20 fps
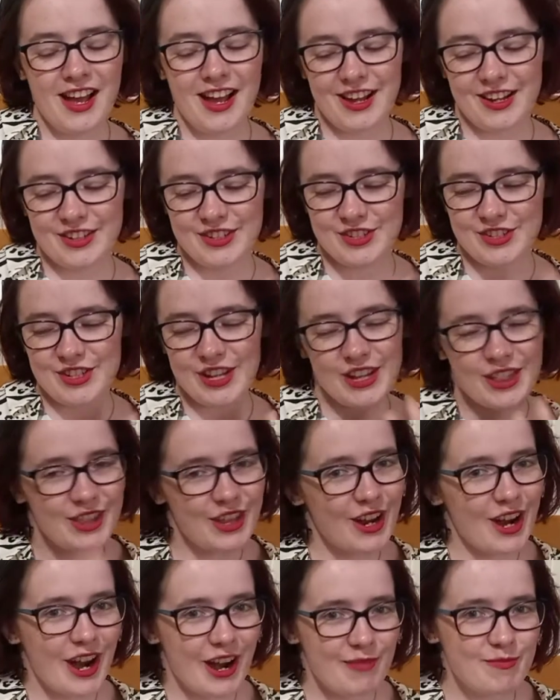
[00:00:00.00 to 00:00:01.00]
and just in
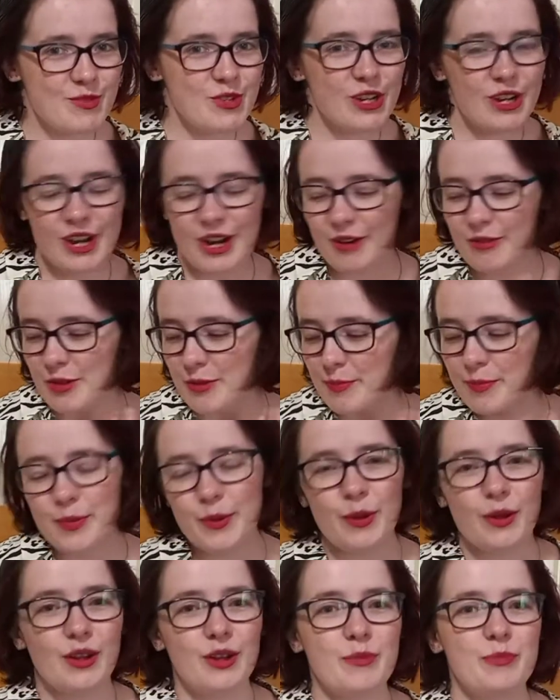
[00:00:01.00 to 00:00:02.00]
the armchair with a
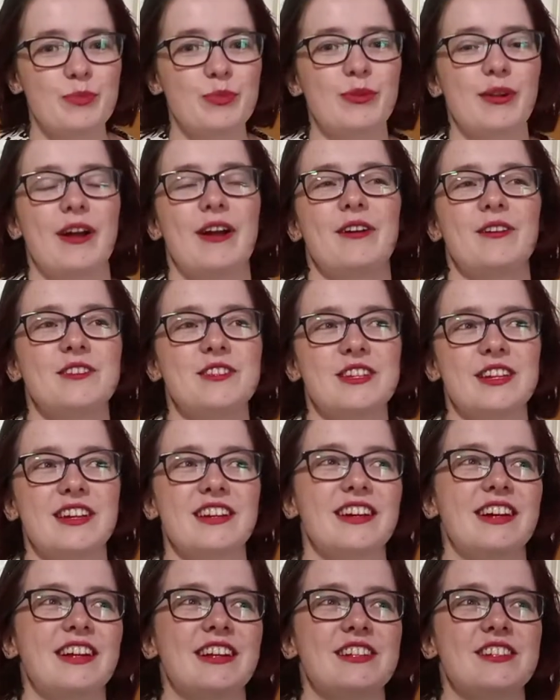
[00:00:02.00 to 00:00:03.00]
book browsing,
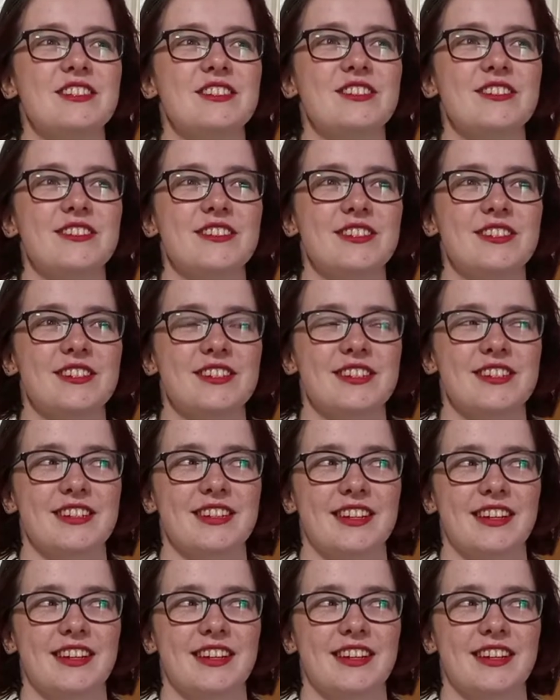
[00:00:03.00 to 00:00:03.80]
and it's